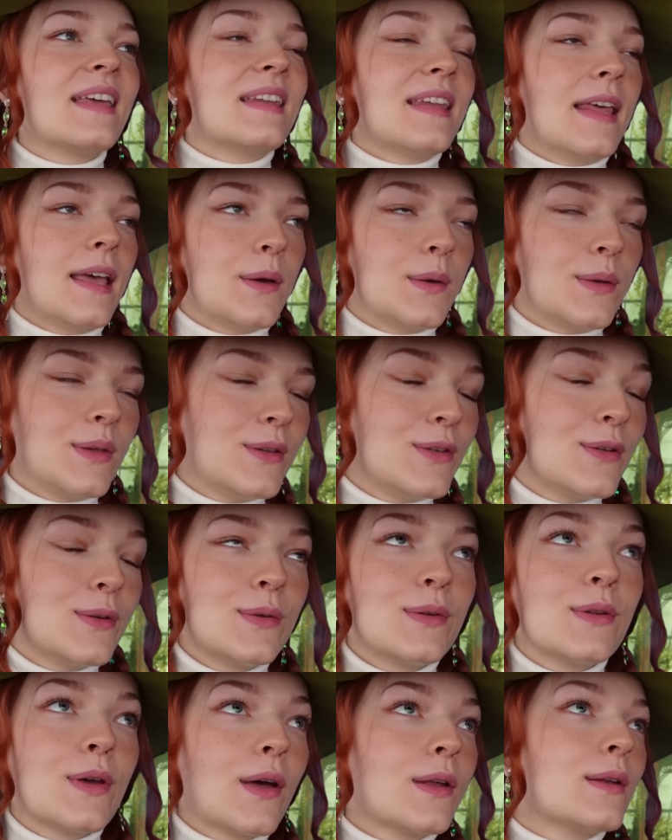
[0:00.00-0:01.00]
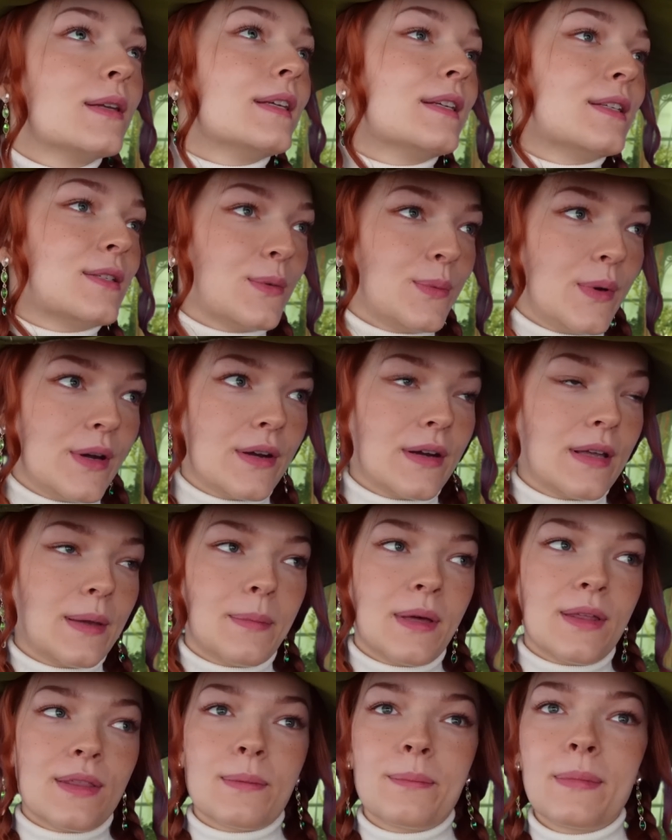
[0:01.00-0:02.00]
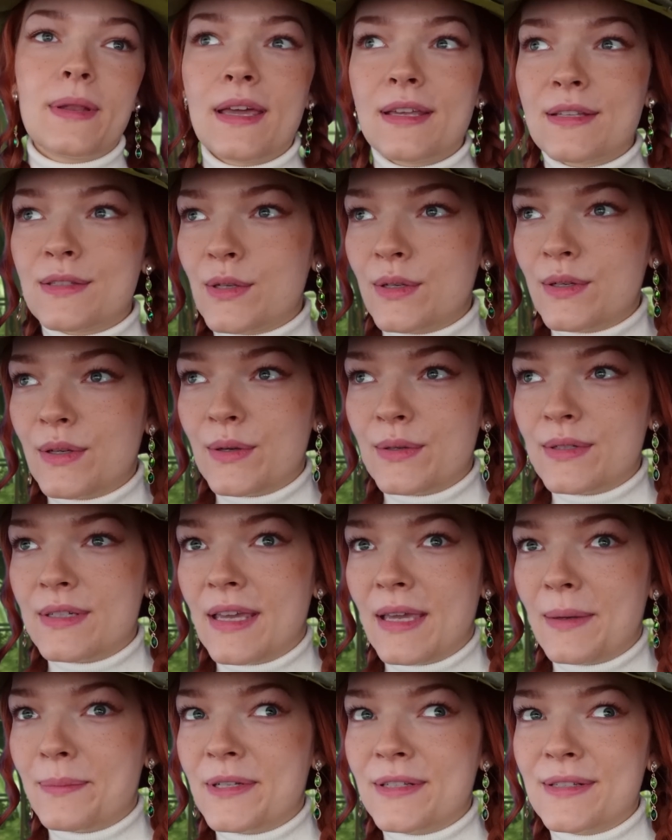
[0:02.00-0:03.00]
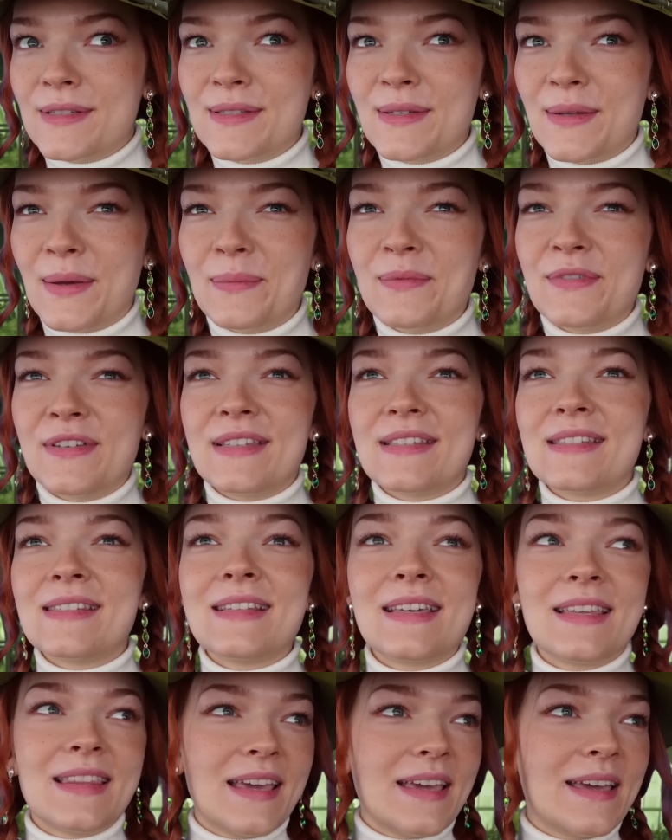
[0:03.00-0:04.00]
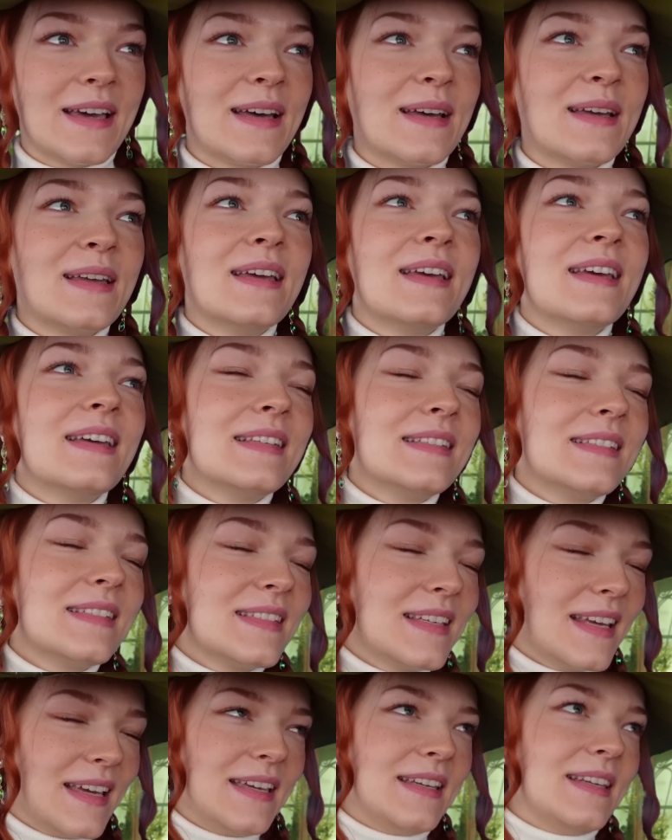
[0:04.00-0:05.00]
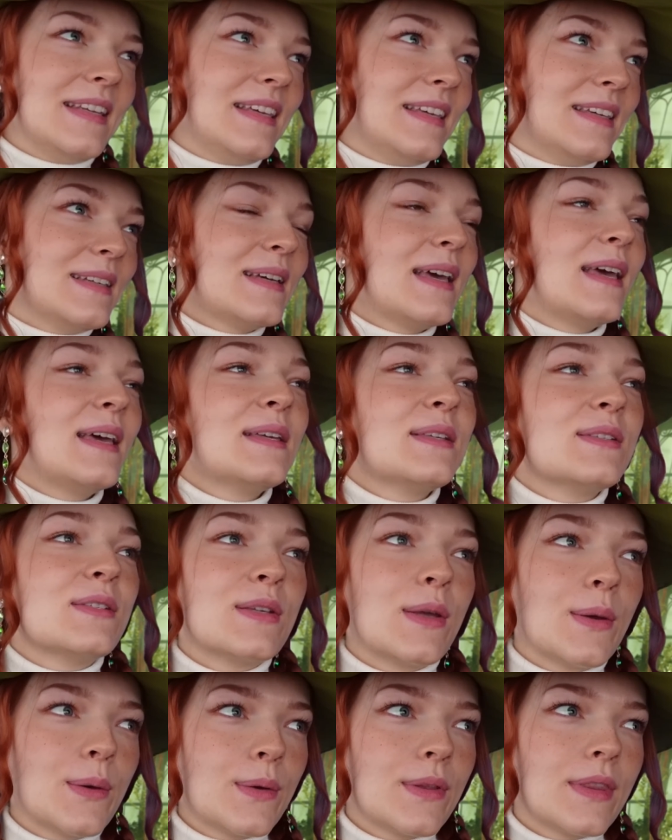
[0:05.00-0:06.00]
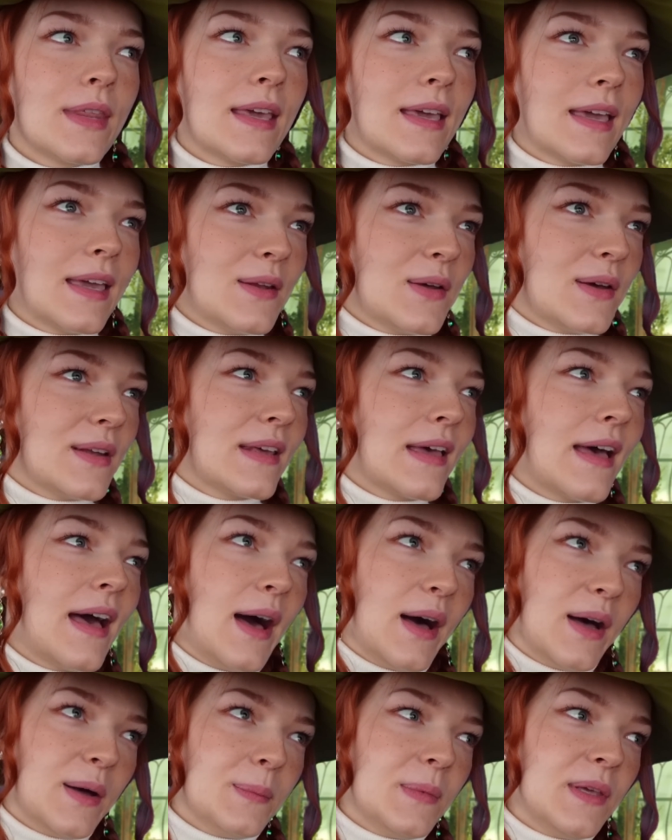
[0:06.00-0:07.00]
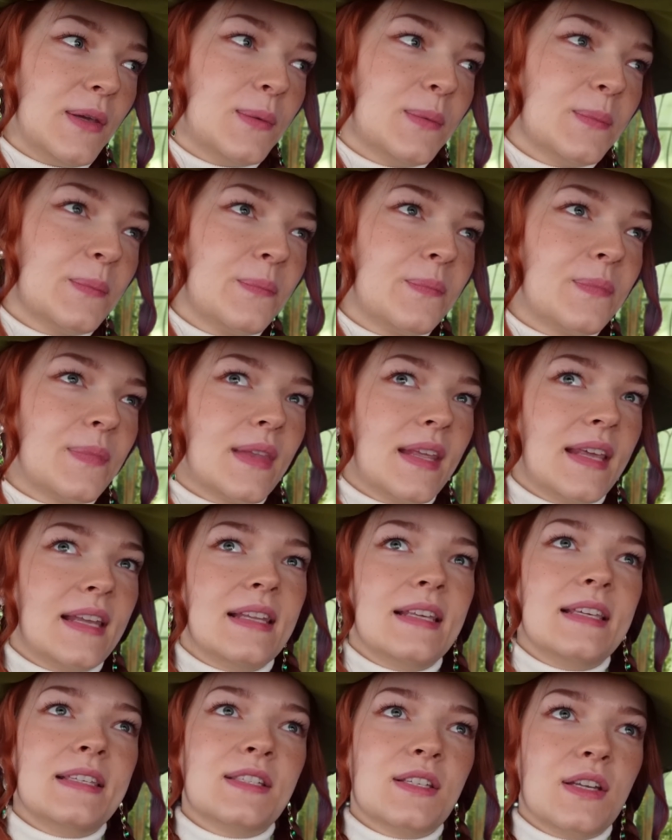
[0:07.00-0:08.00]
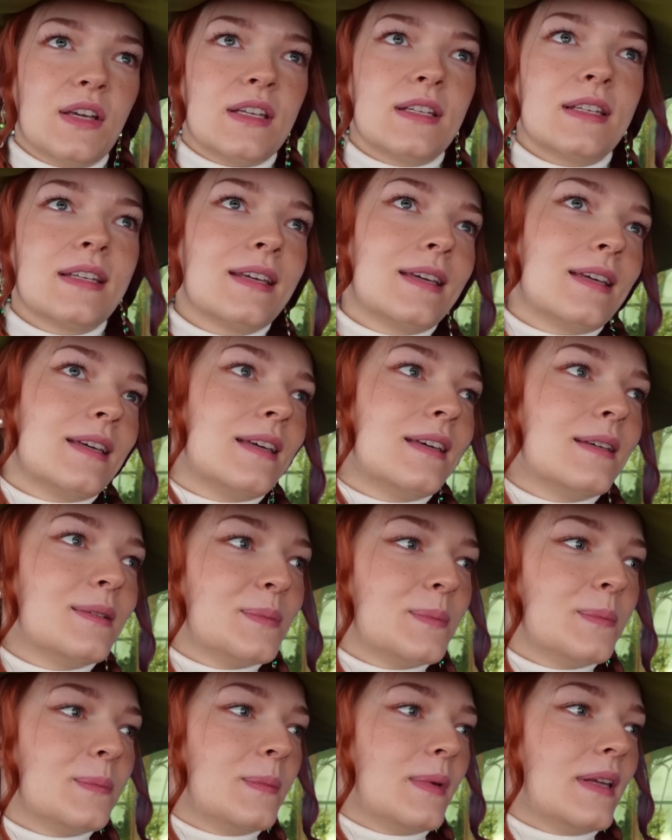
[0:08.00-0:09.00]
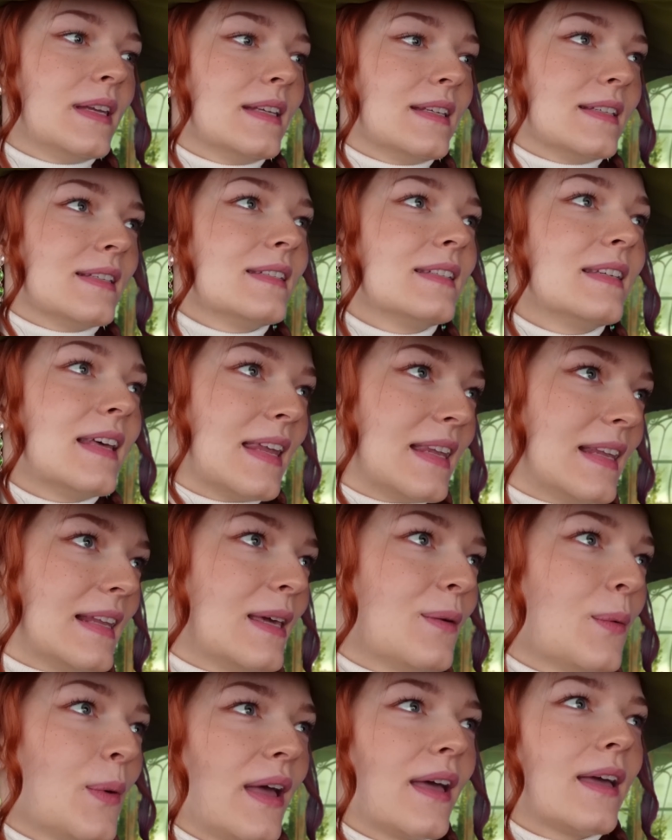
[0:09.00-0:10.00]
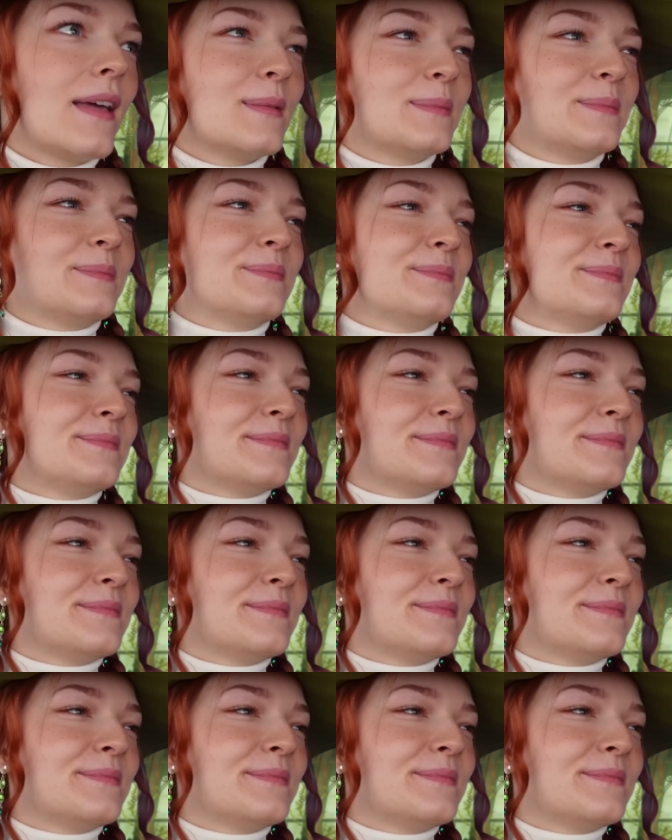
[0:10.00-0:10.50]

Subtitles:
Now, you do not need to worry about the plants on your tables. Obviously they are tiny, so they cannot harm you, at least not in a deadly way.